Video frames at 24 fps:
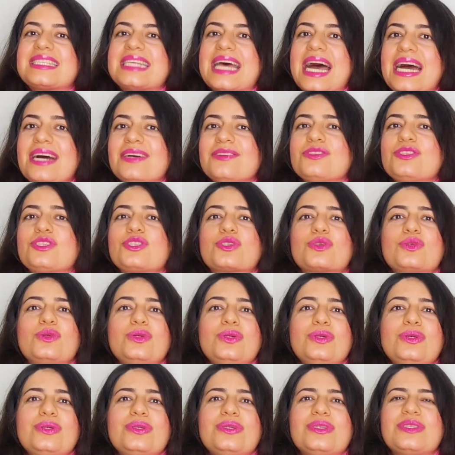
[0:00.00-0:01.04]
Sounds
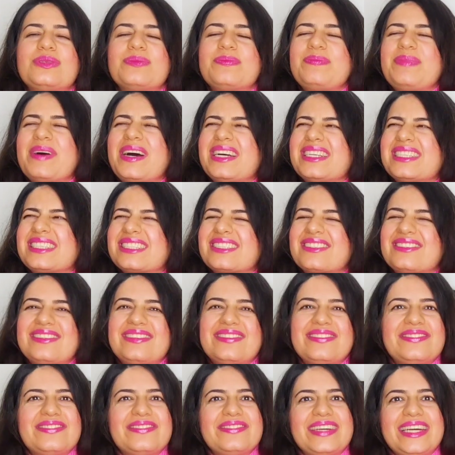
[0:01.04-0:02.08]
good, but
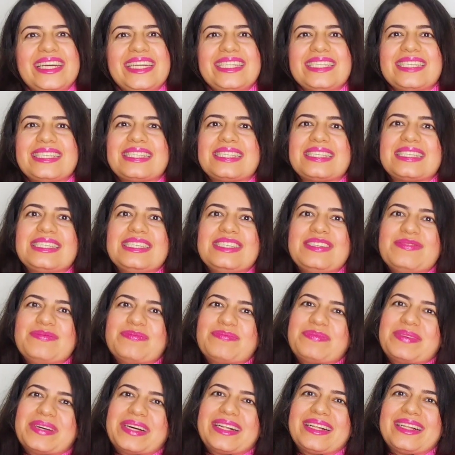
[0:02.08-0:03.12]
very
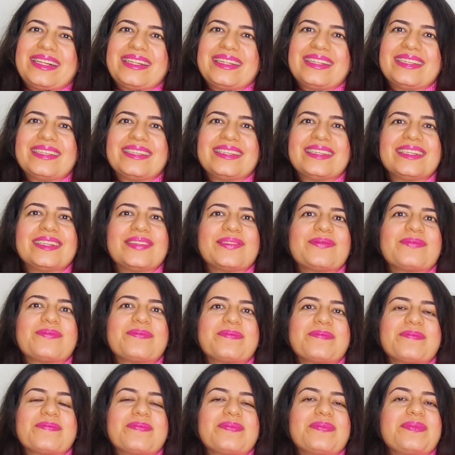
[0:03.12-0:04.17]
simple.
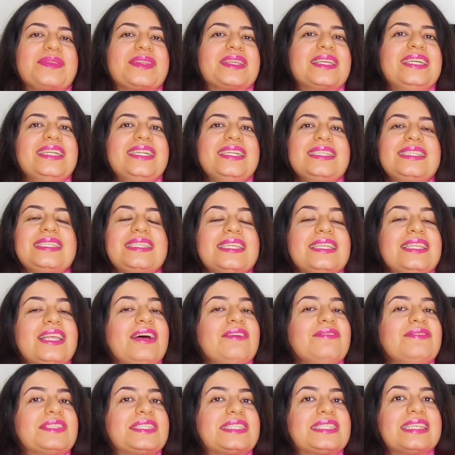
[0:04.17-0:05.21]
Instead
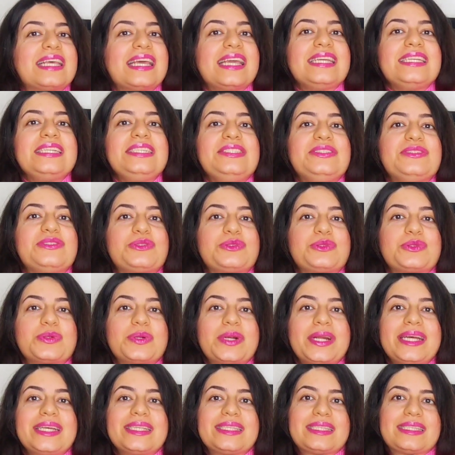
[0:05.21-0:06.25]
of saying
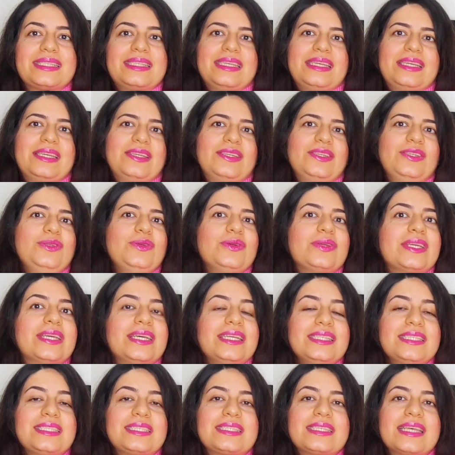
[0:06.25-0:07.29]
interesting, you
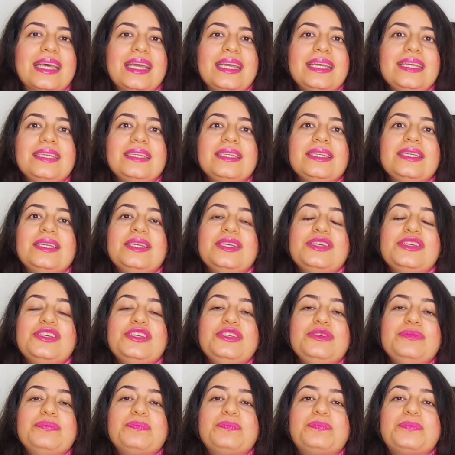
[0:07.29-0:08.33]
can say
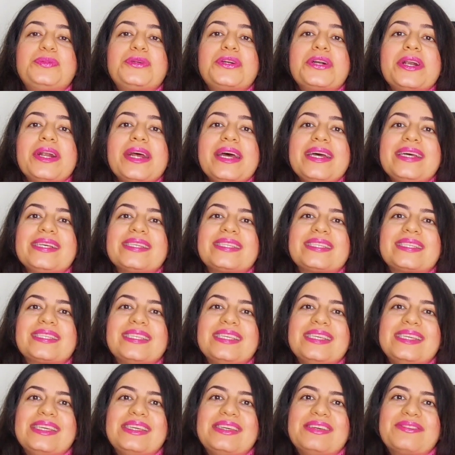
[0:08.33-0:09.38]

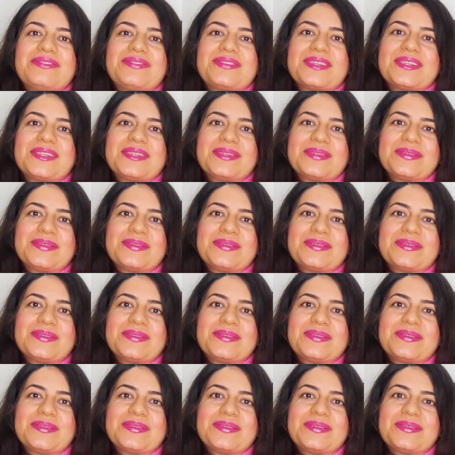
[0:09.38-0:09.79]
impressive.